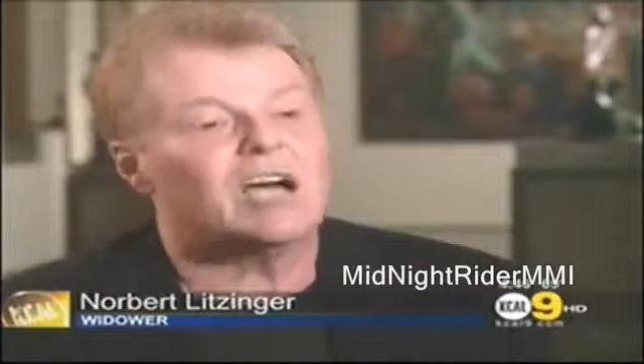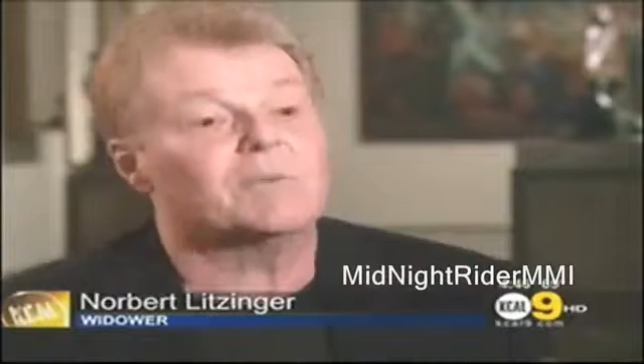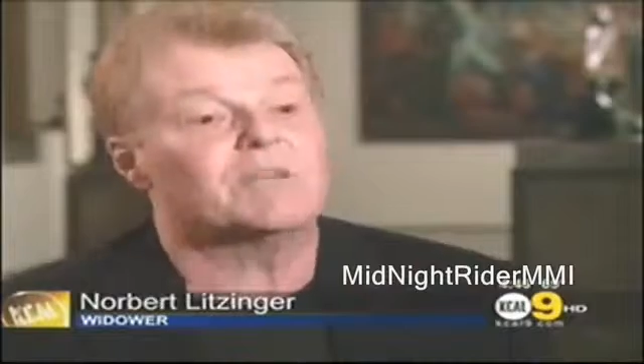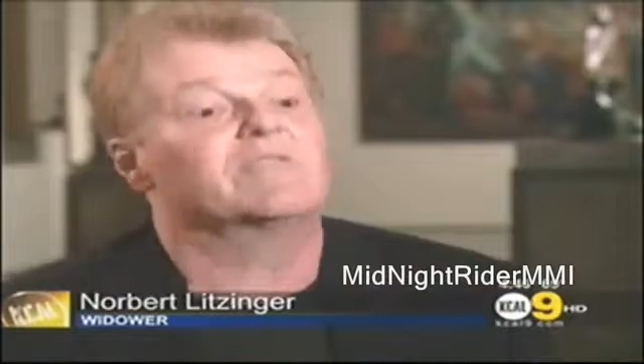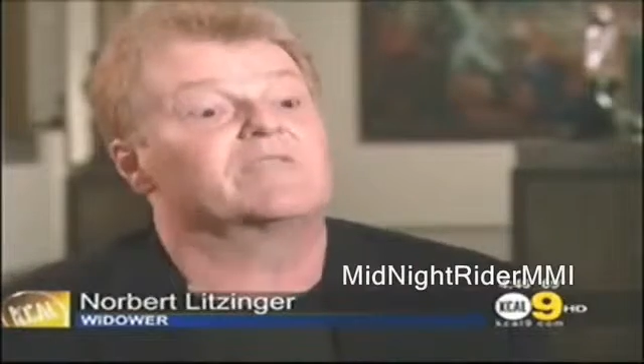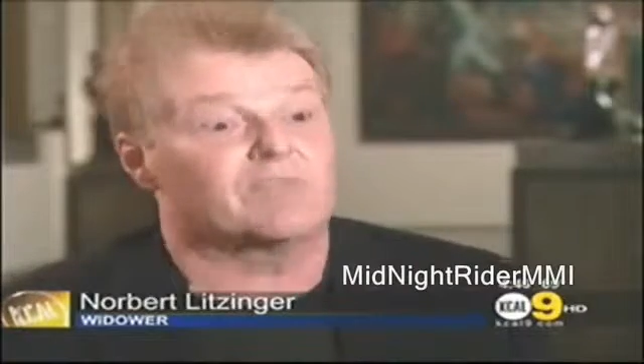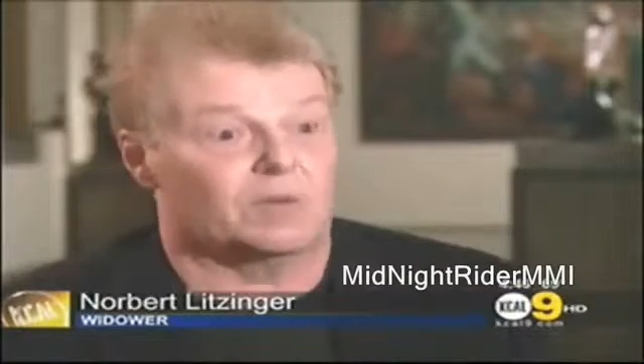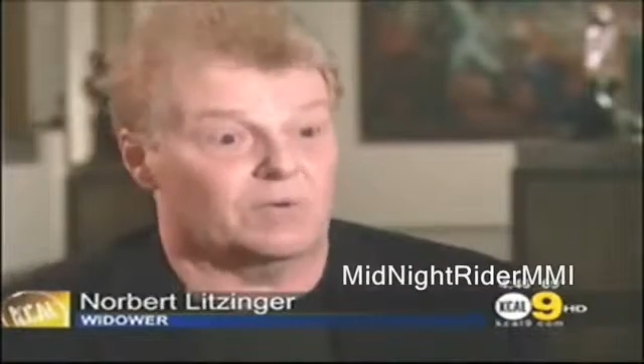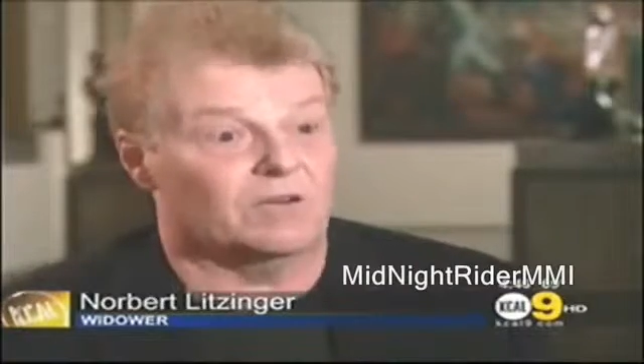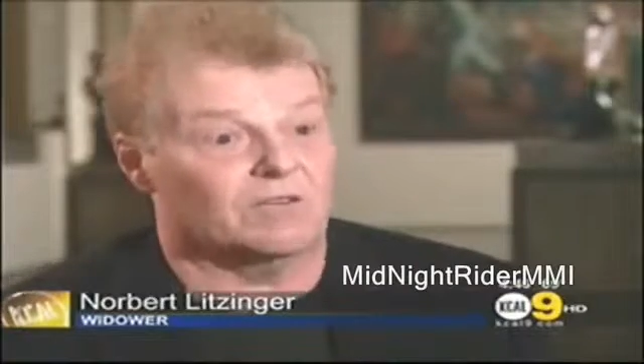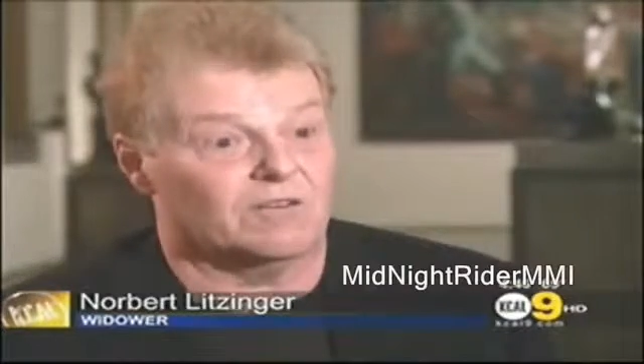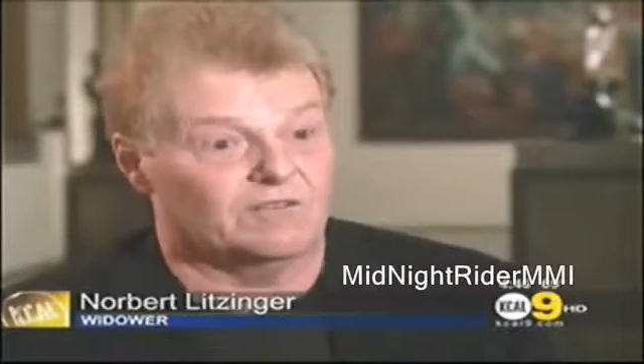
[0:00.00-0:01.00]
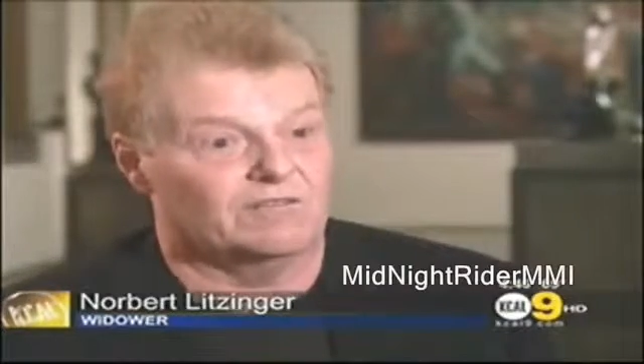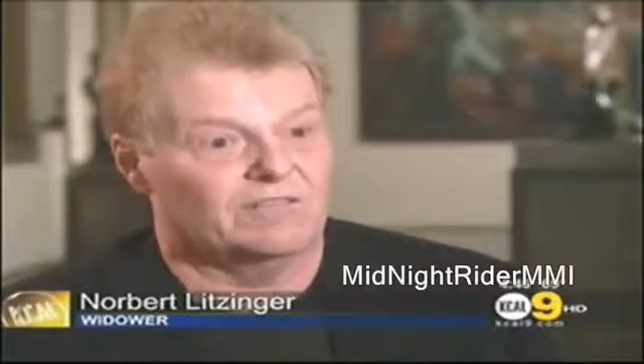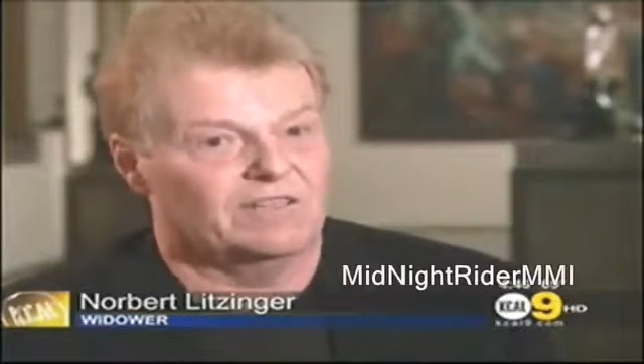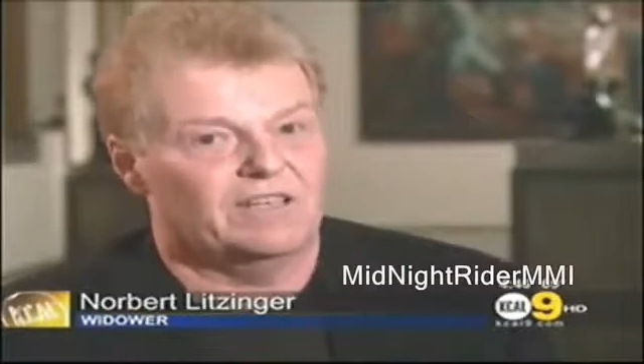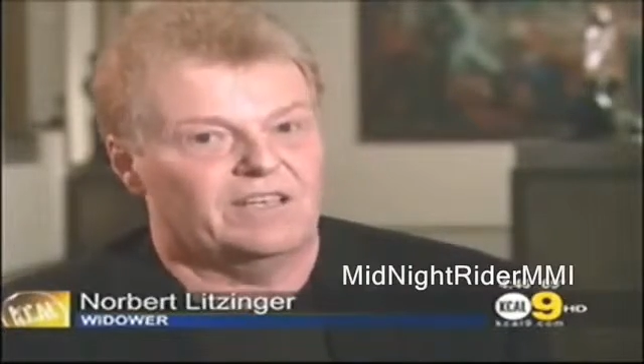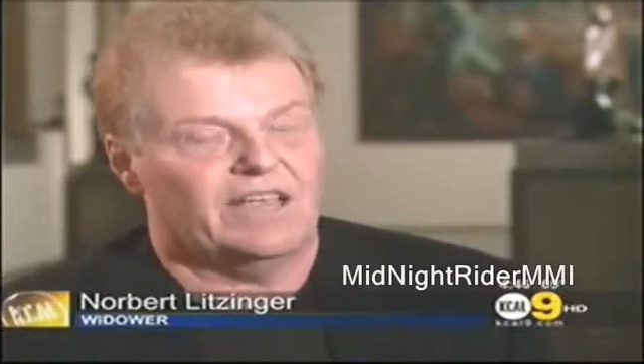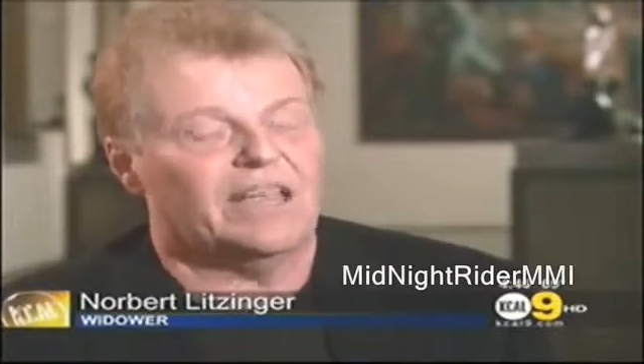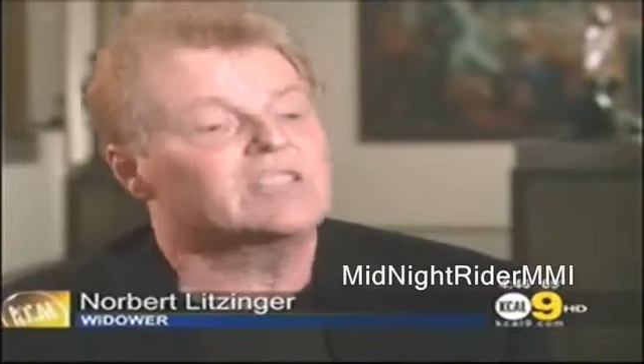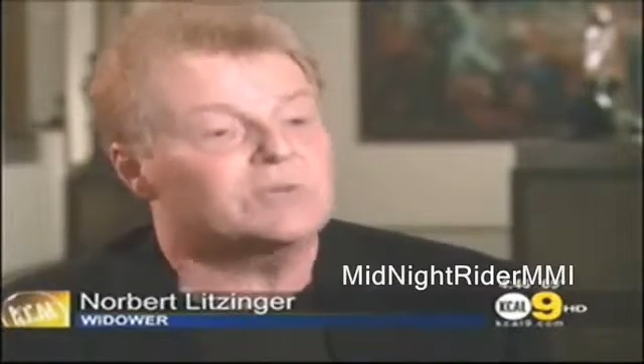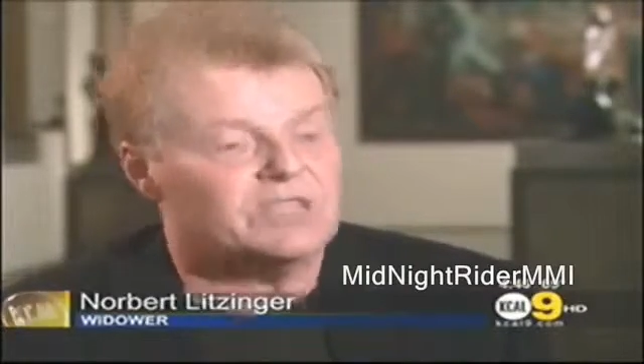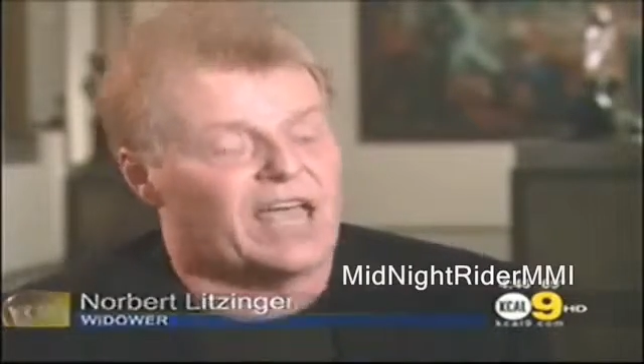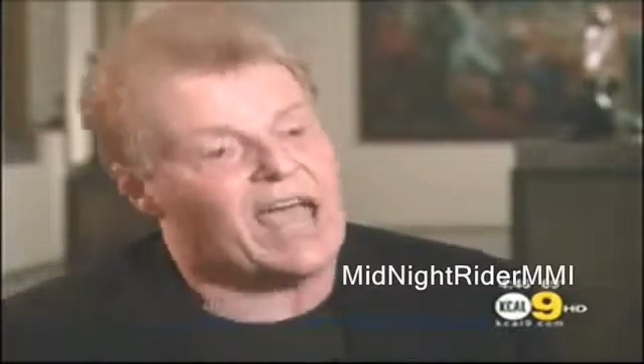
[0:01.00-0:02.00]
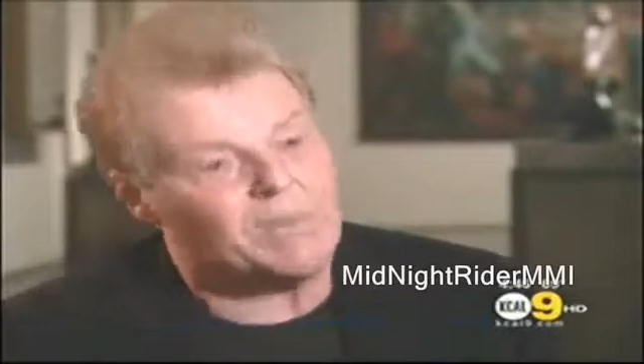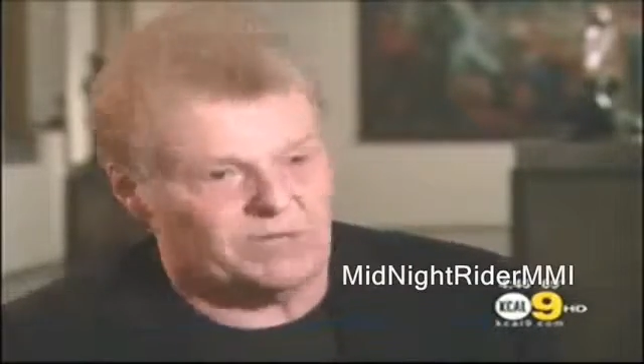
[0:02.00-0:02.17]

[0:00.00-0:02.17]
from her. And she was happy.